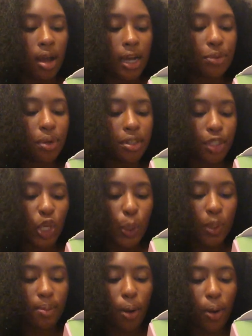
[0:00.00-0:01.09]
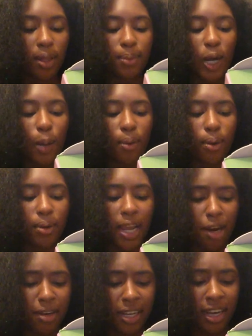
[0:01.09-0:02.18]
As well as the cupid's bow and the brow bone
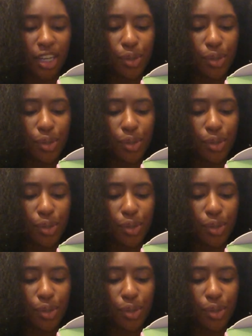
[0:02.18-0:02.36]
area.